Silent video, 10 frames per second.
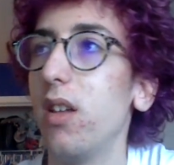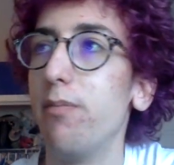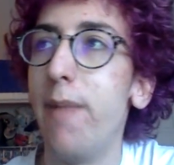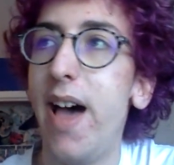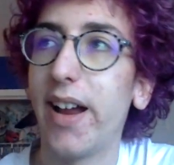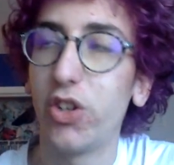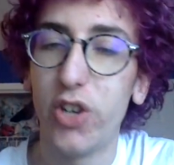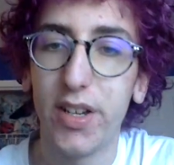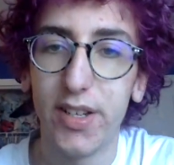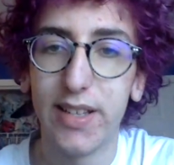MAC
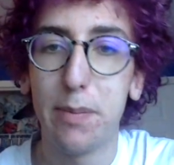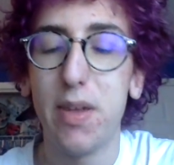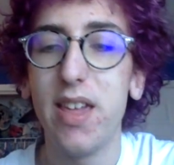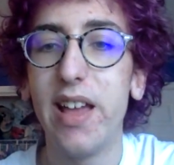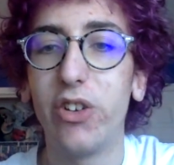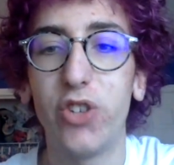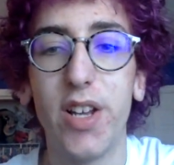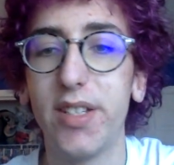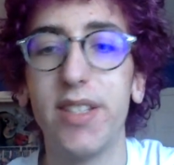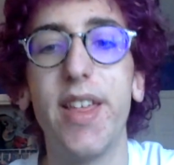addresses, IP
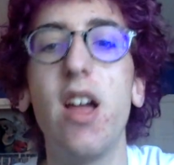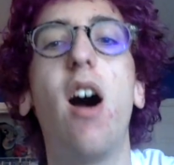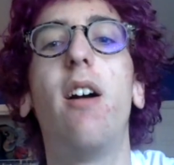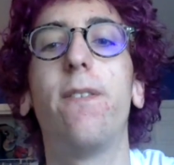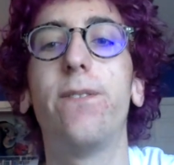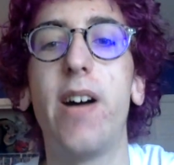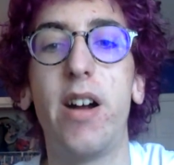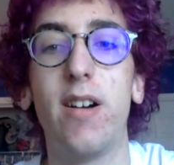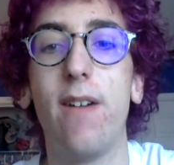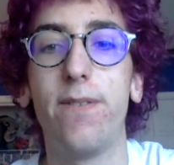addresses. They are
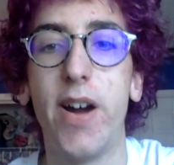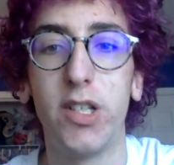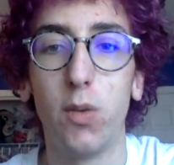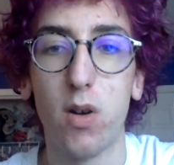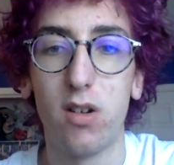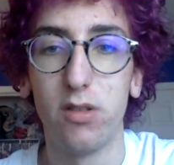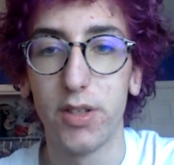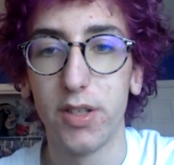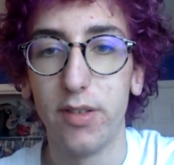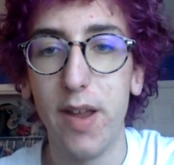
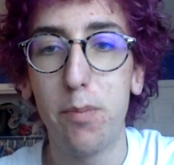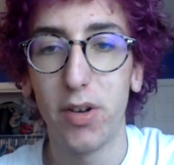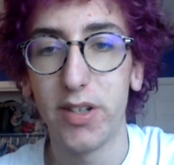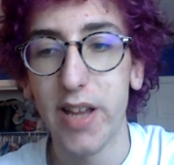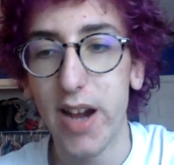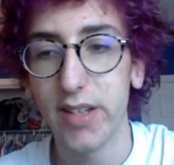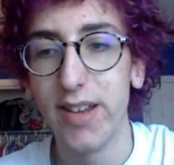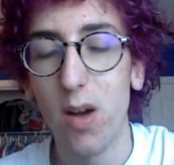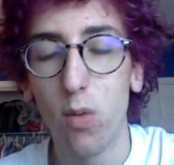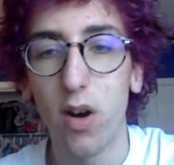firewalls. They protect
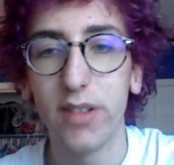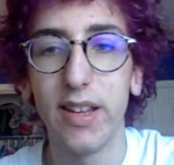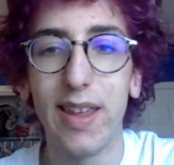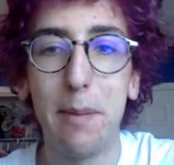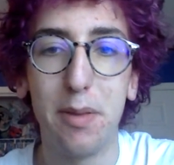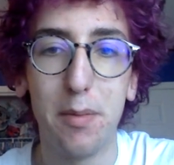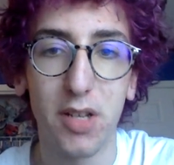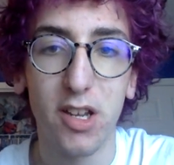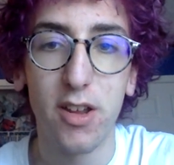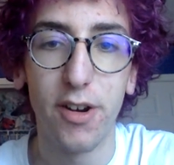networks and keep them
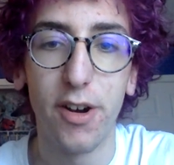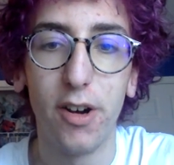secure.